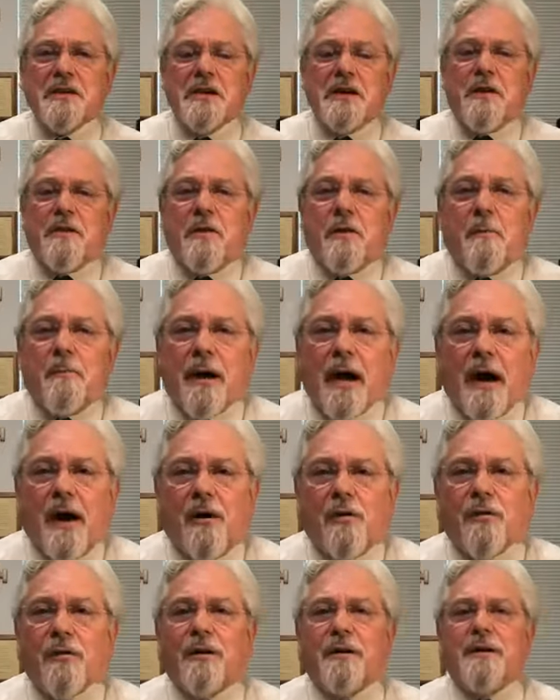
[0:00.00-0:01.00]
is, the
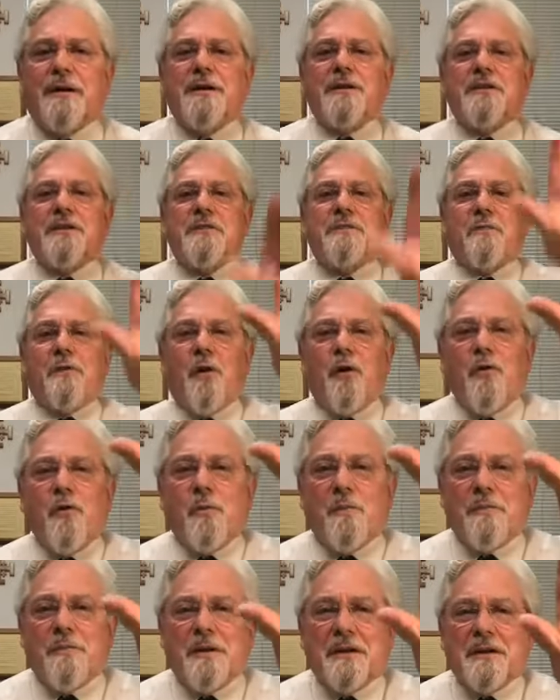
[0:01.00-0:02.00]
power is in
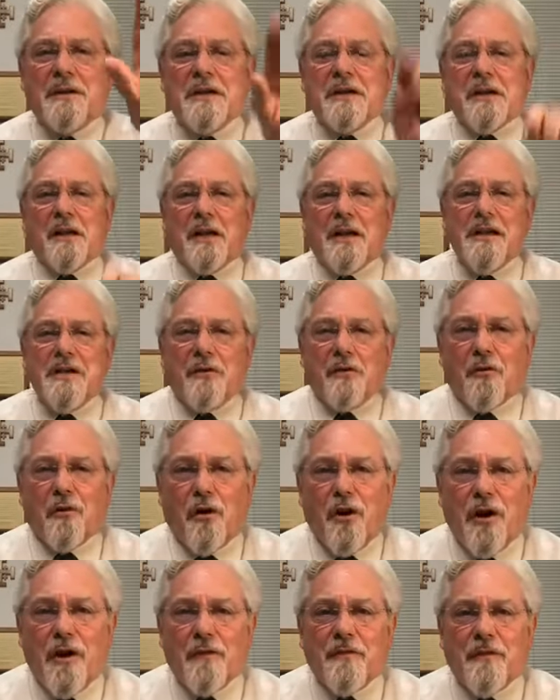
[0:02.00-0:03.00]
Rome.
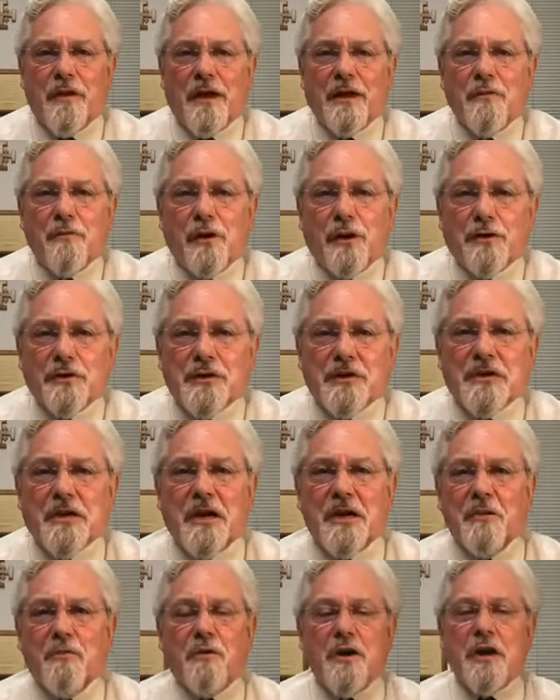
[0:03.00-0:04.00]
Later on, they will
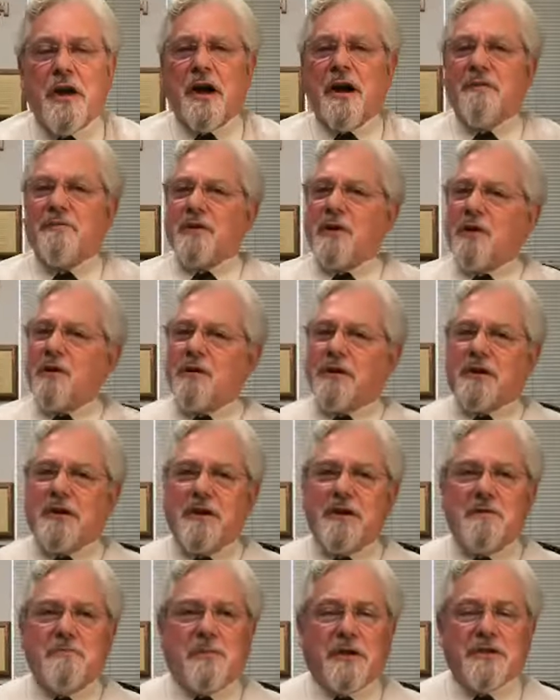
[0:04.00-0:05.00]
say, We have
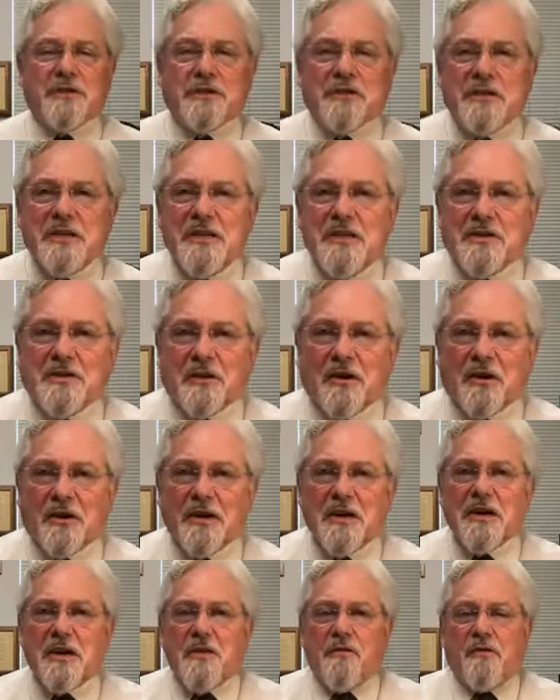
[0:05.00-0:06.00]
no king but
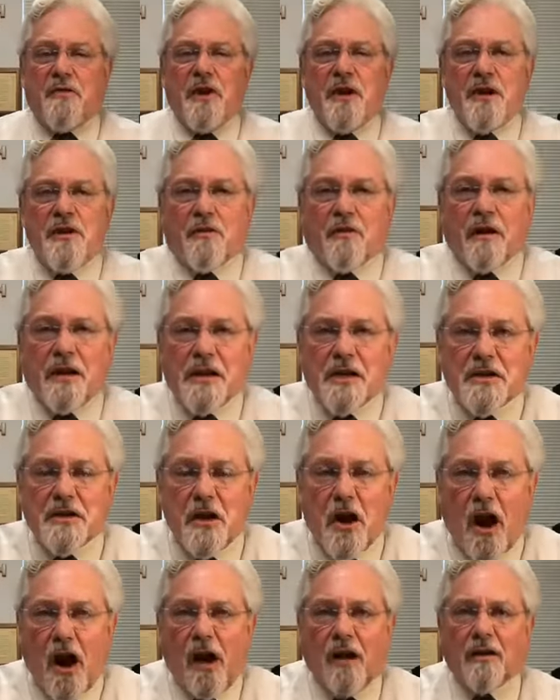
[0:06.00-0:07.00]
Caesar. They are
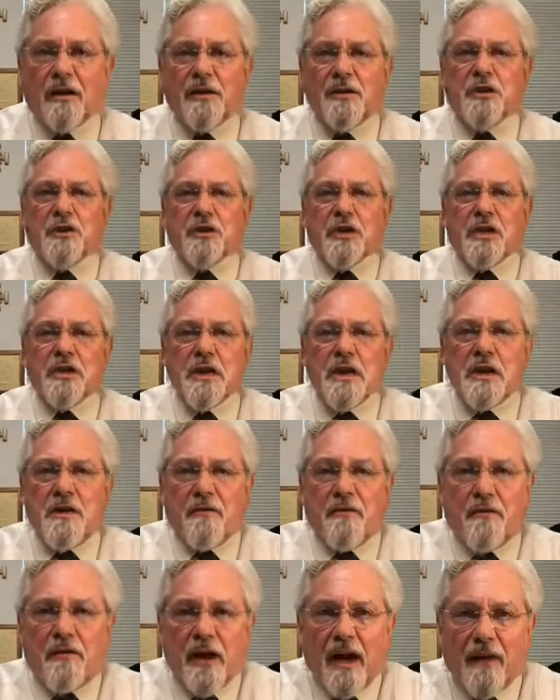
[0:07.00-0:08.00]

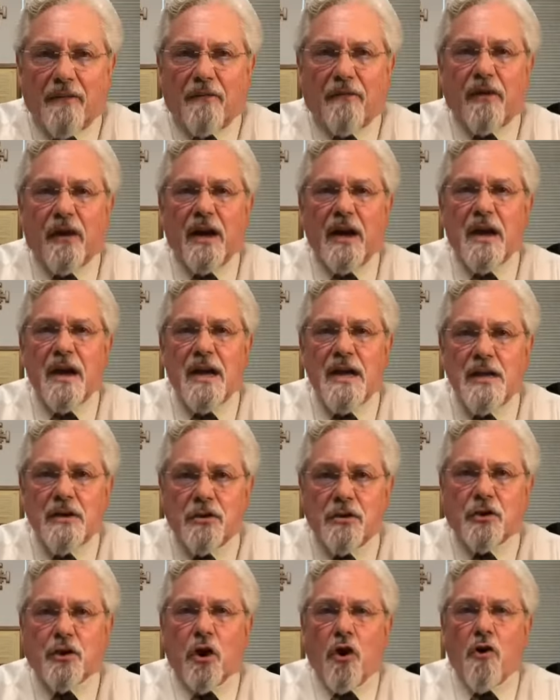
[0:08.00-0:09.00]
acknowledging that
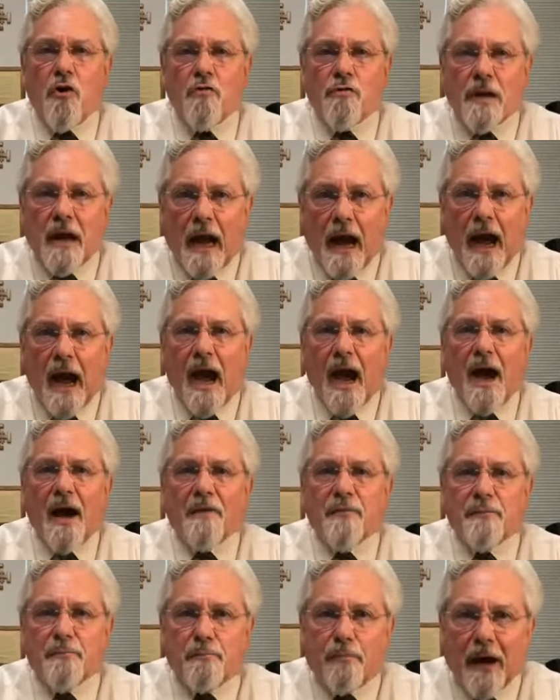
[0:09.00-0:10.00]
they don't
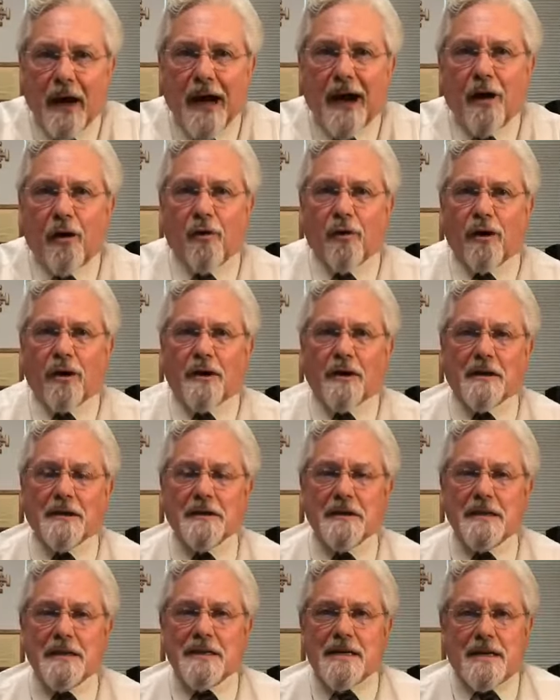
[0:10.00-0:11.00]
have
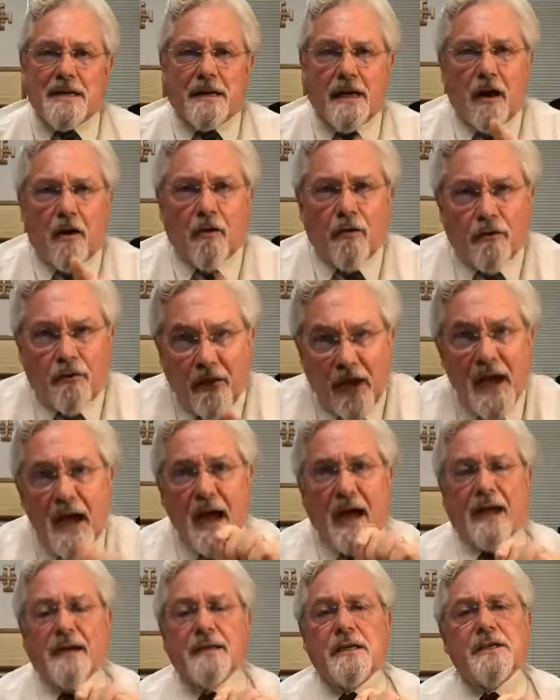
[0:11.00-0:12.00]
power. Now,
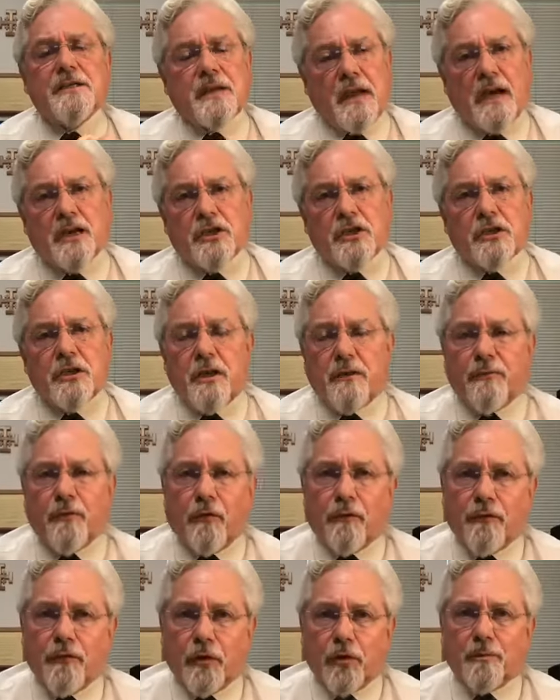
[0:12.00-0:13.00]
that is
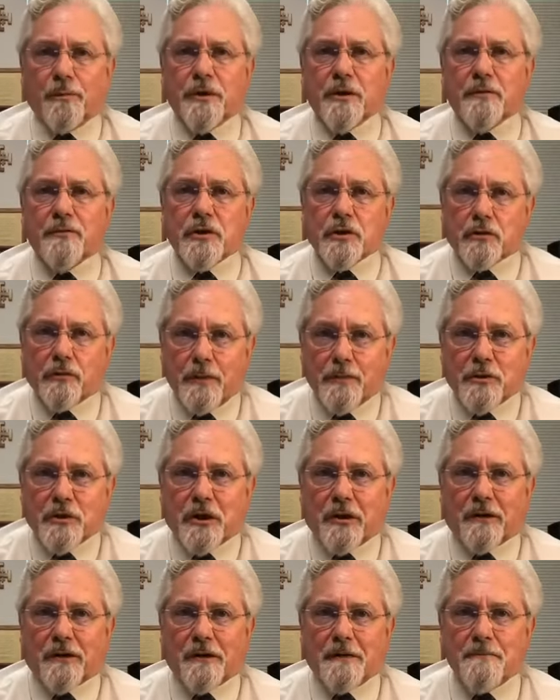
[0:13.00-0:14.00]
actually a fulfillment of
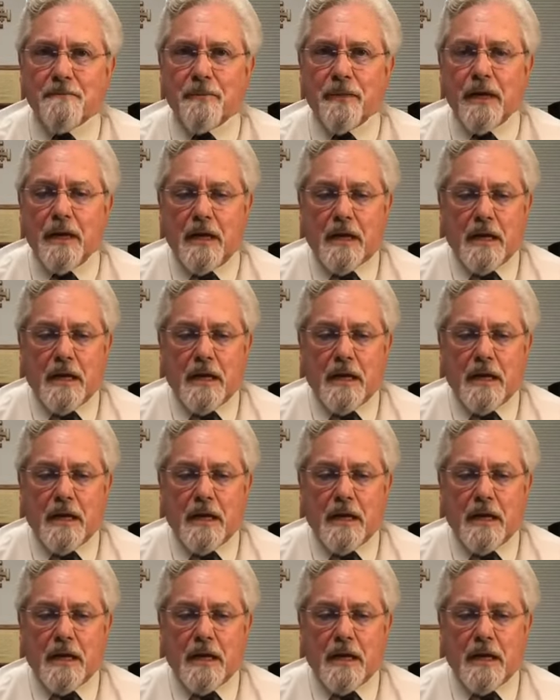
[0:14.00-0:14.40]
Scripture.